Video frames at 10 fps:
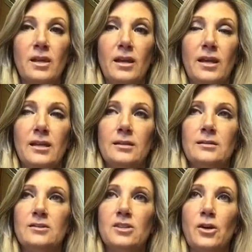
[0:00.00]

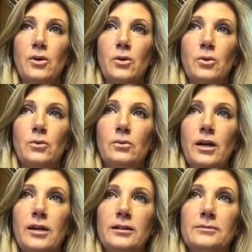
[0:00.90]
And so
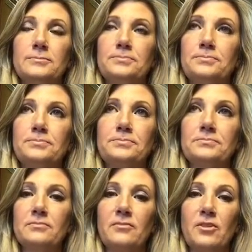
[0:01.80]

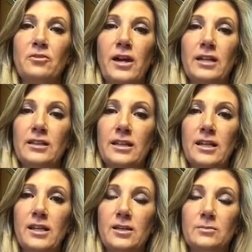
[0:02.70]

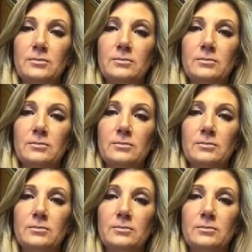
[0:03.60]
finally